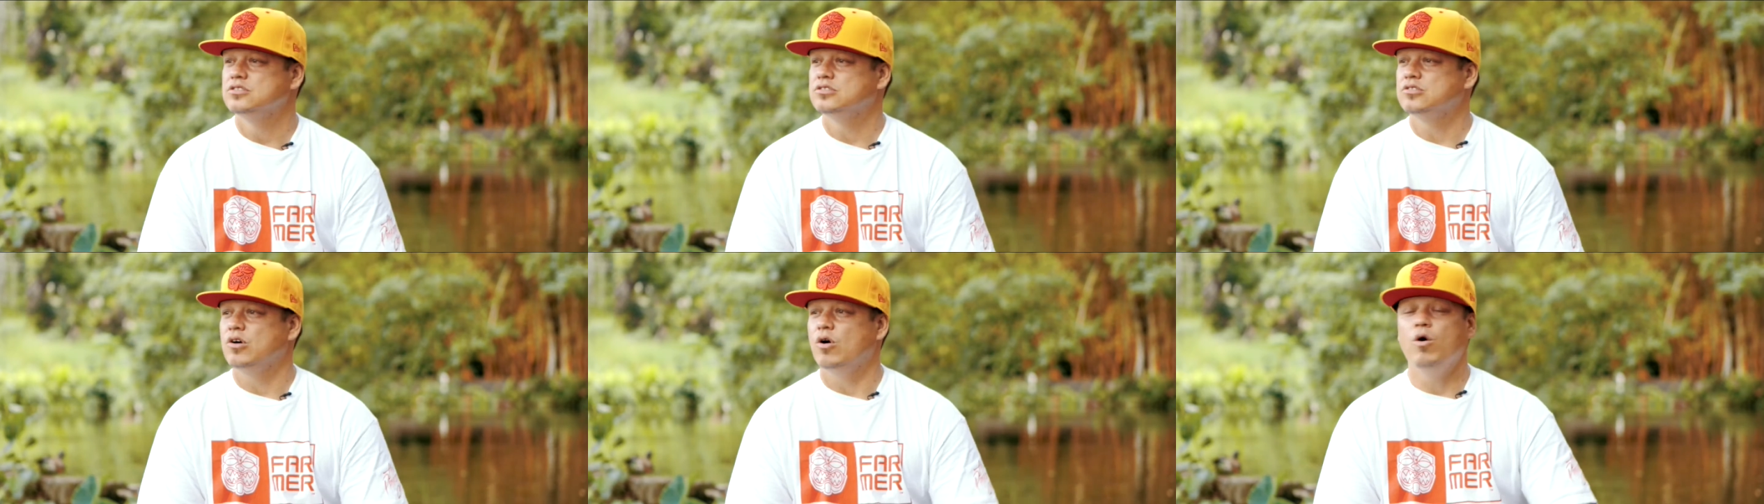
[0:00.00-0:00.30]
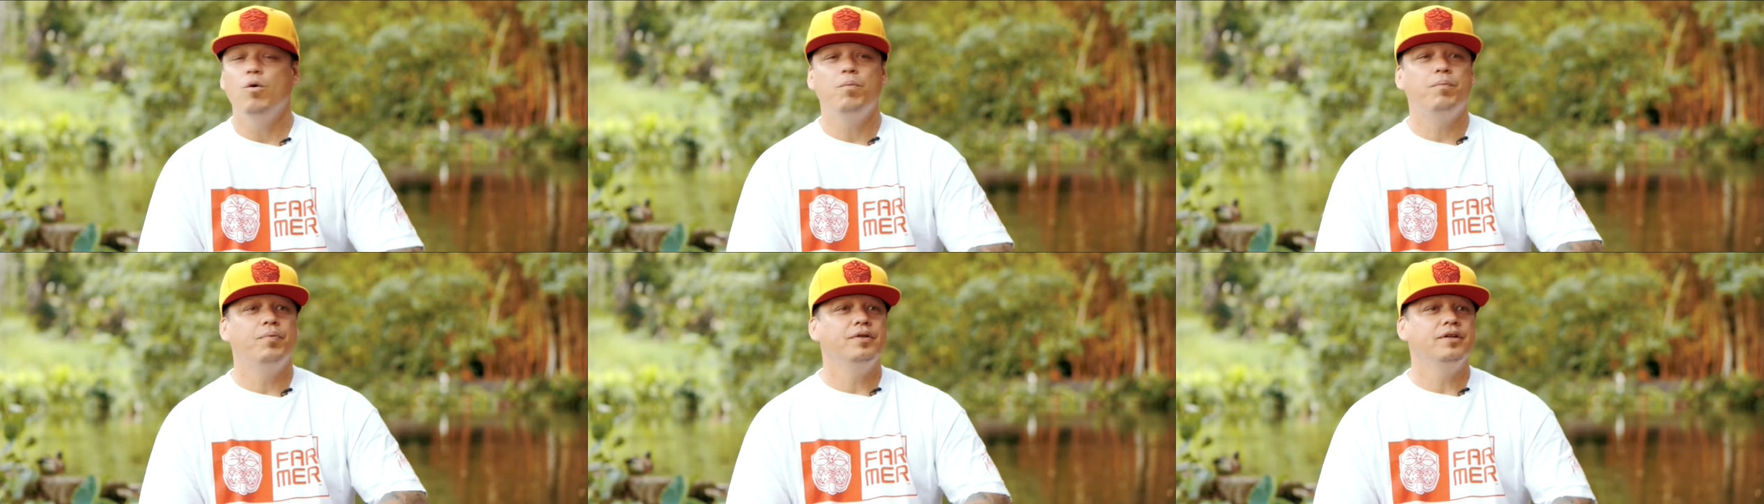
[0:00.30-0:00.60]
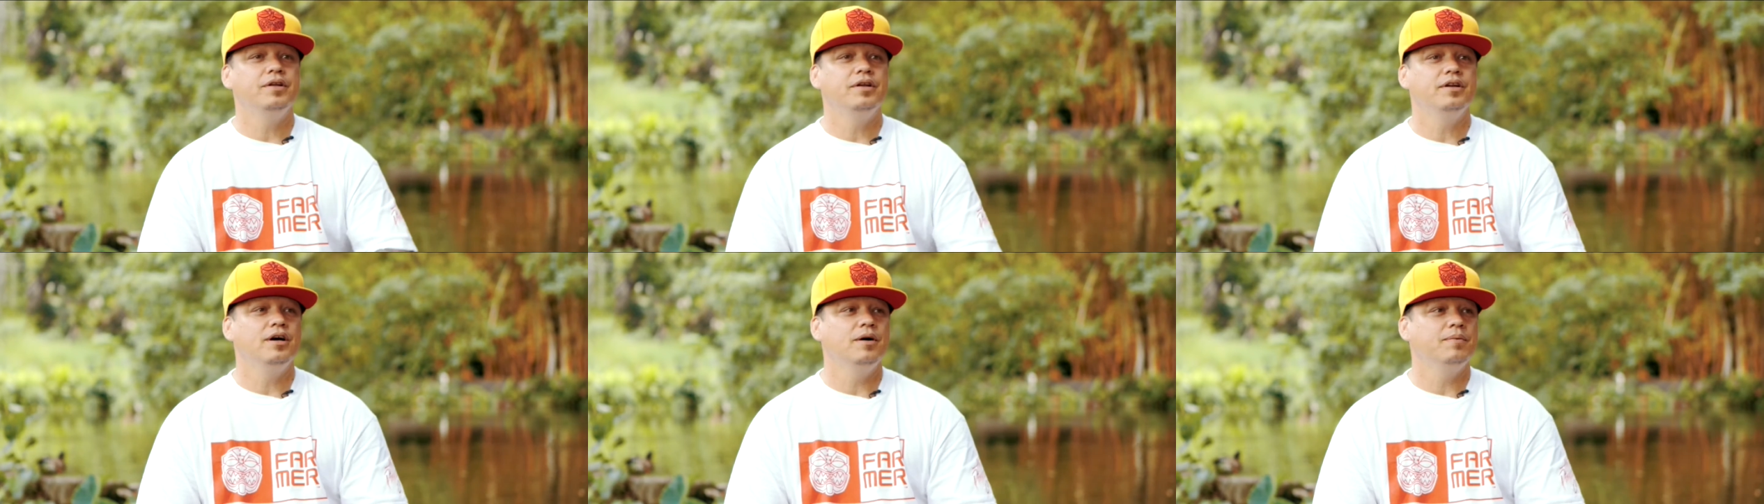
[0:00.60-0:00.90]
So I
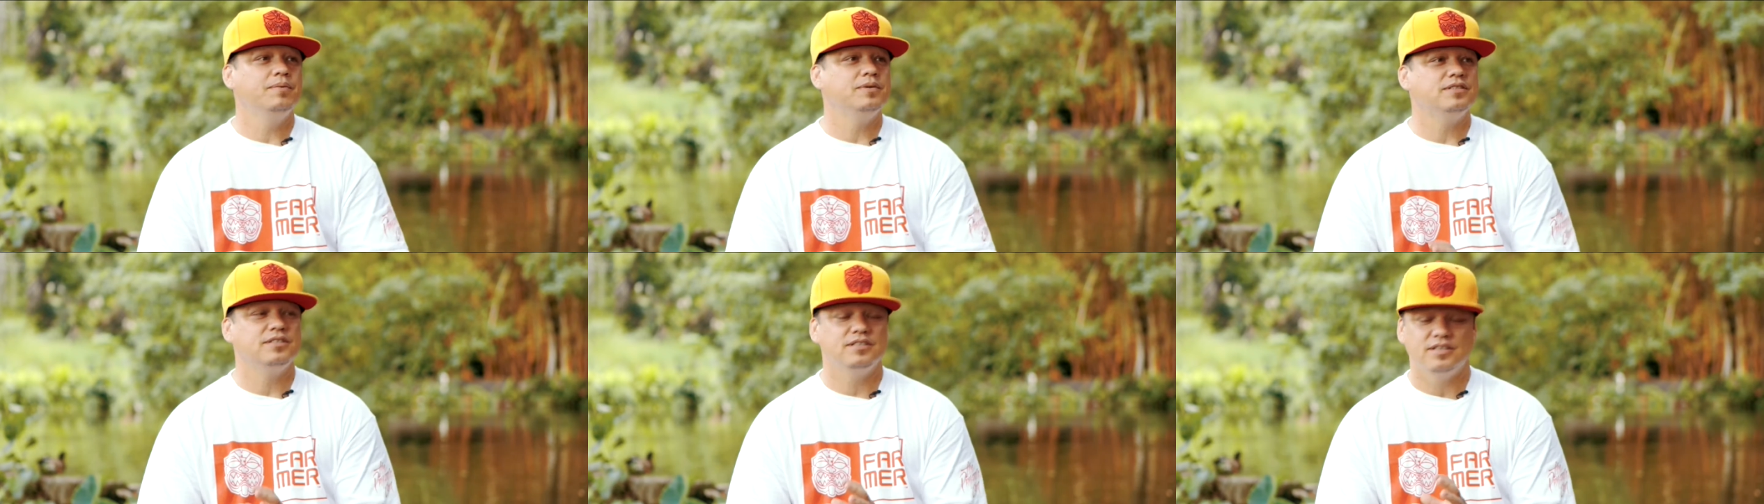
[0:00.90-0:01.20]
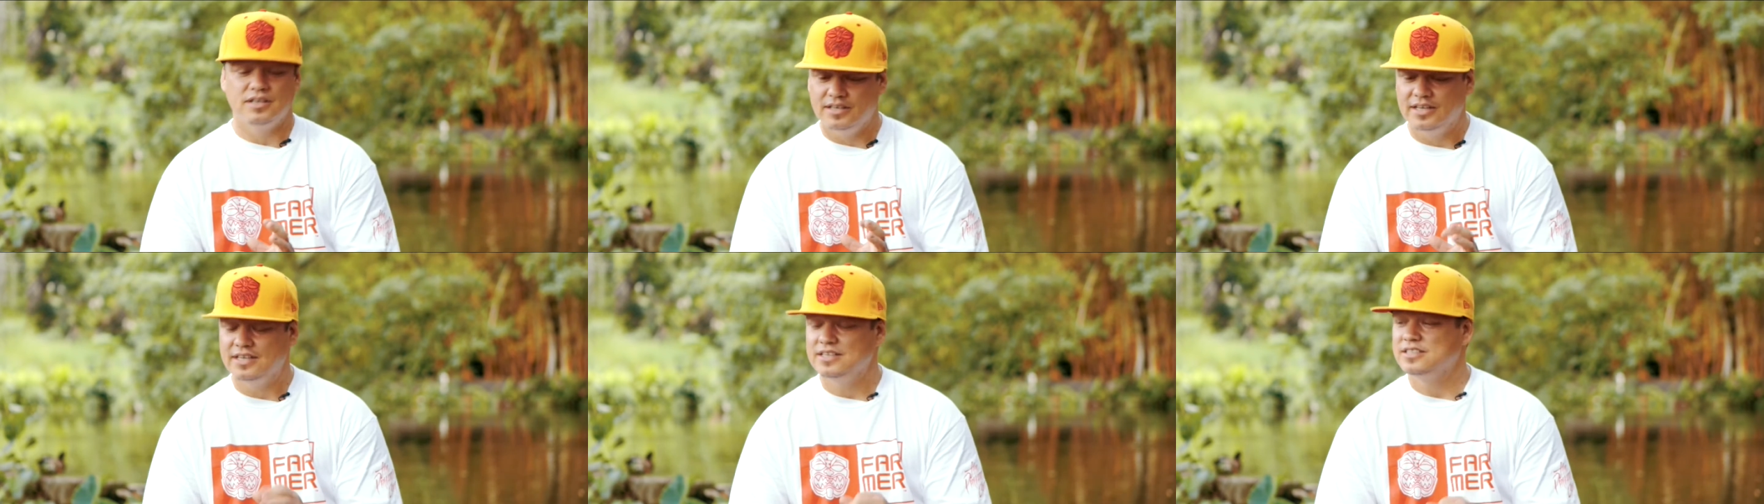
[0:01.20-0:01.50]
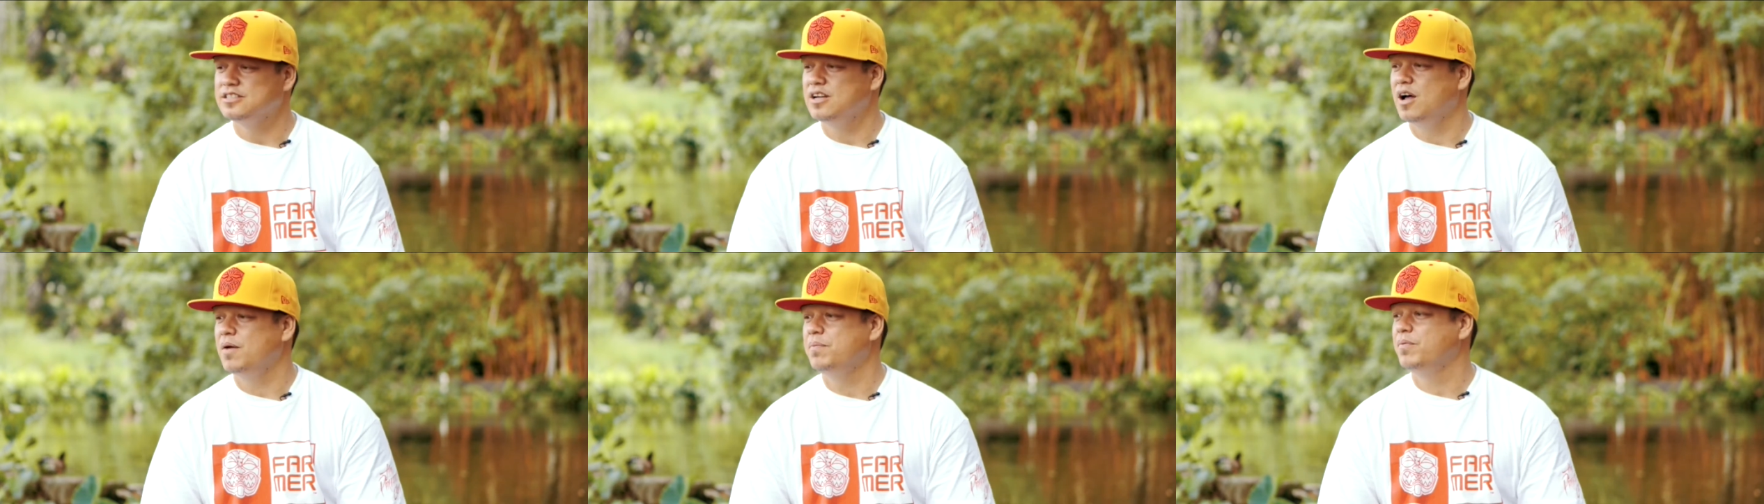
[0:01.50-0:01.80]
opened it up, it's in a
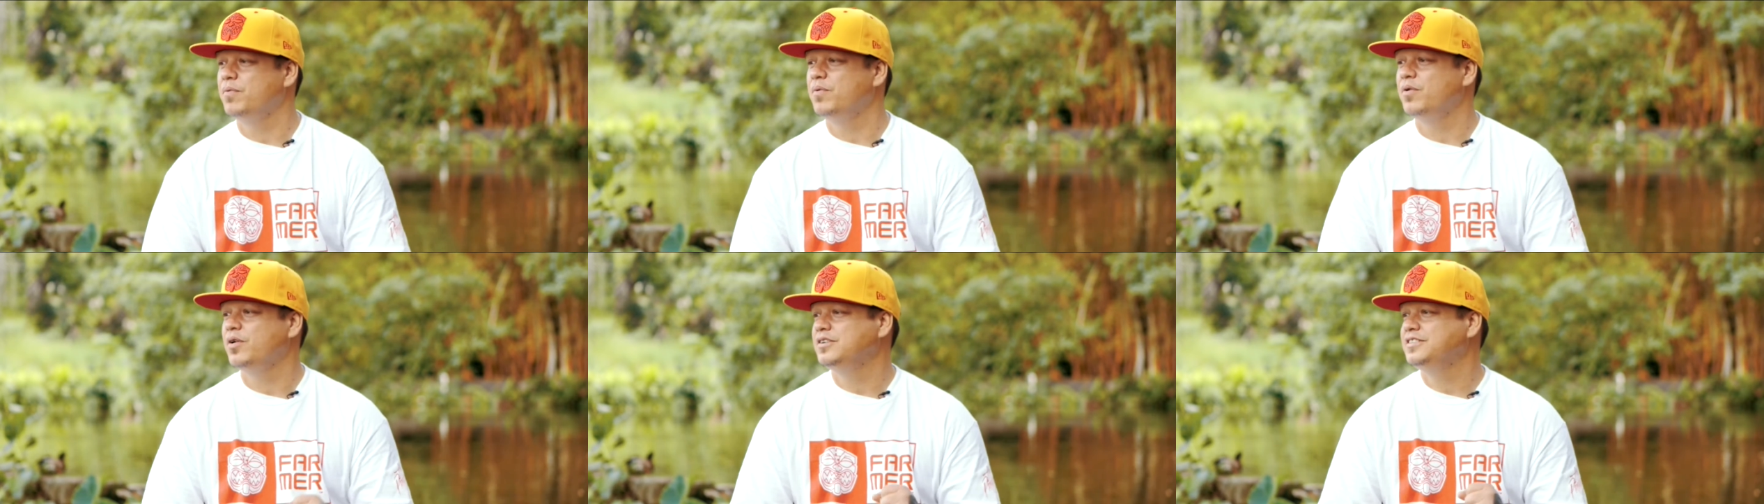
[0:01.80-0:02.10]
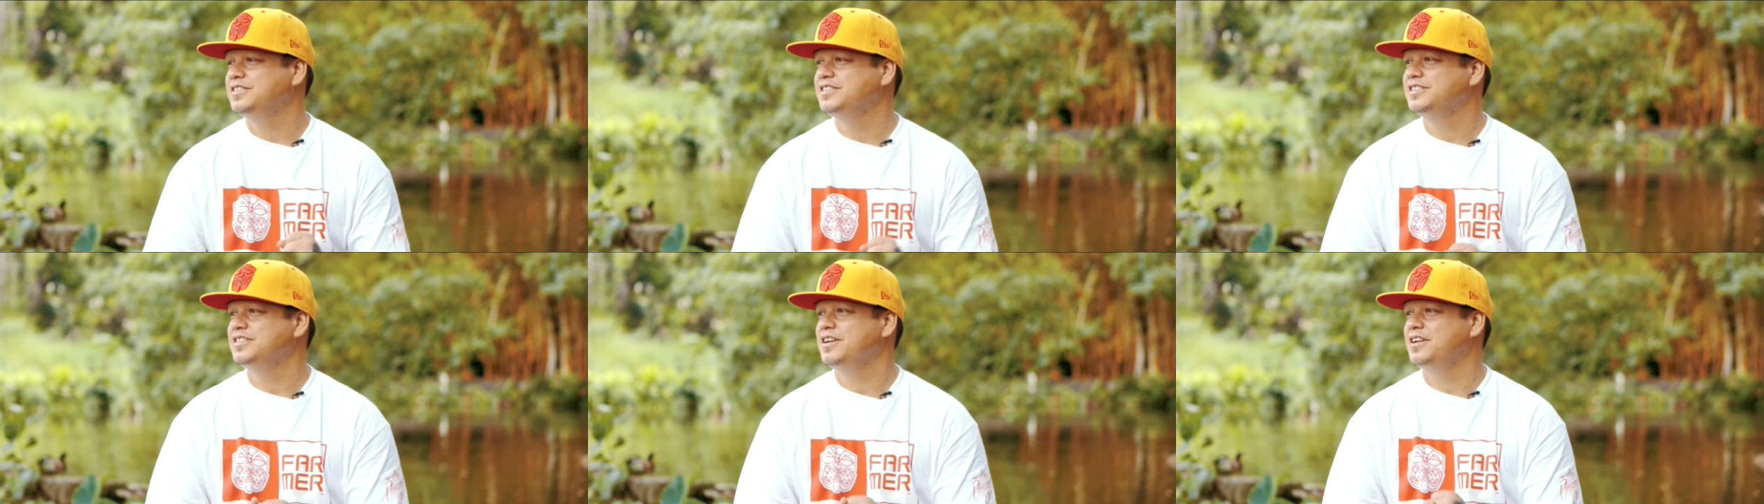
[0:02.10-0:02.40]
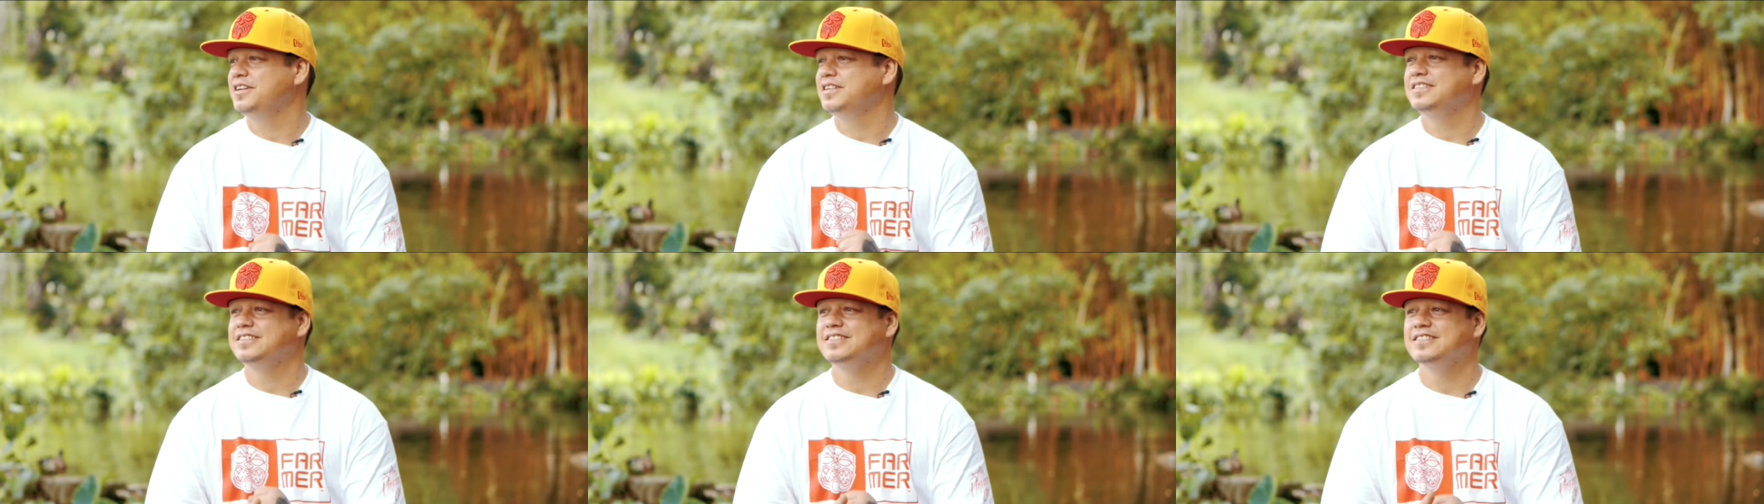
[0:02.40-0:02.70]
nice Tupperware. She's
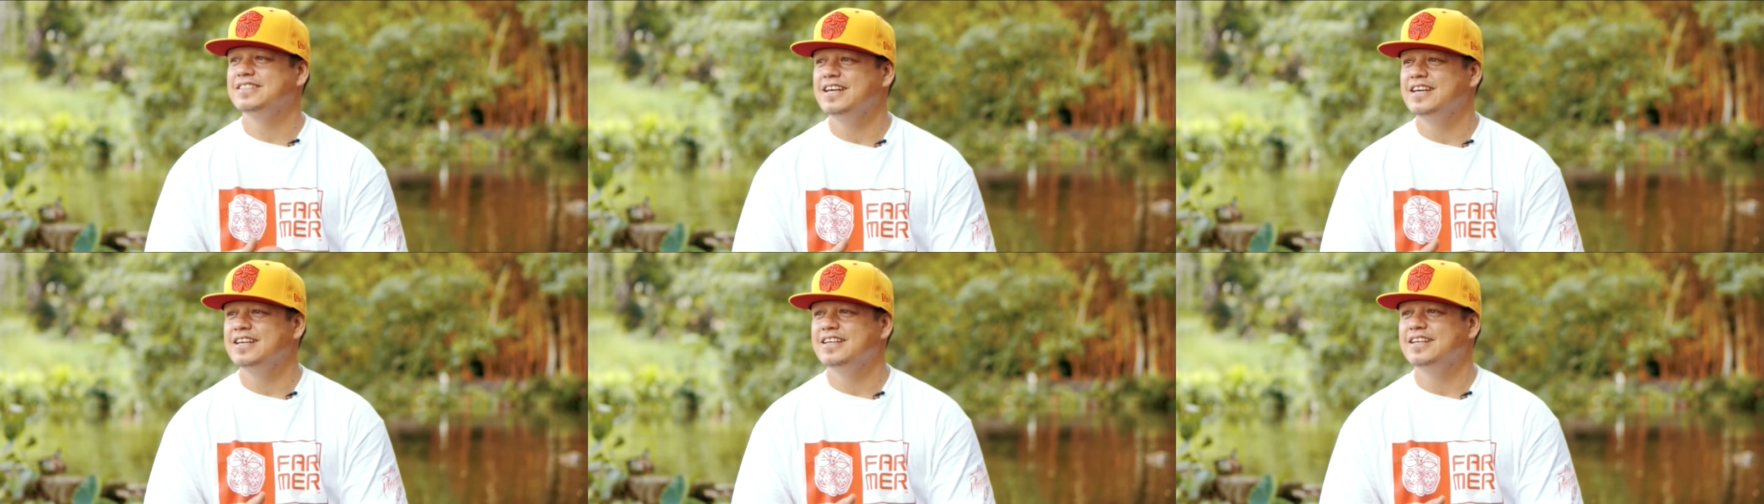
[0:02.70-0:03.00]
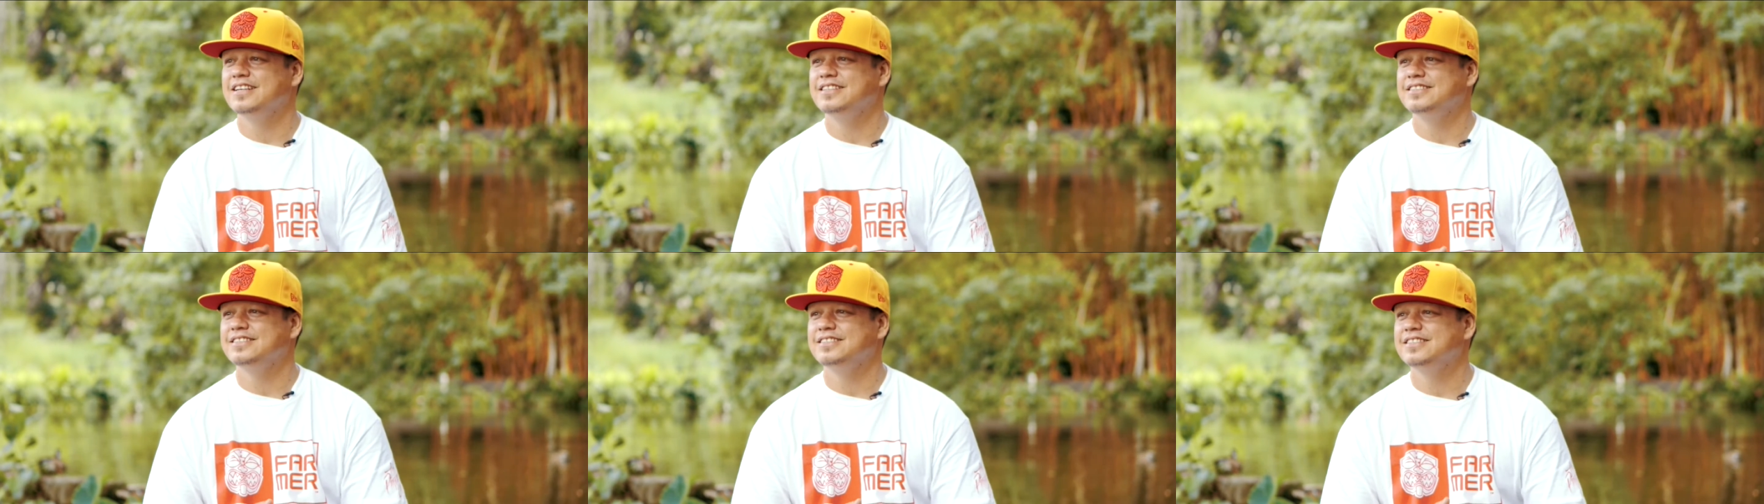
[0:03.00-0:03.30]
all excited.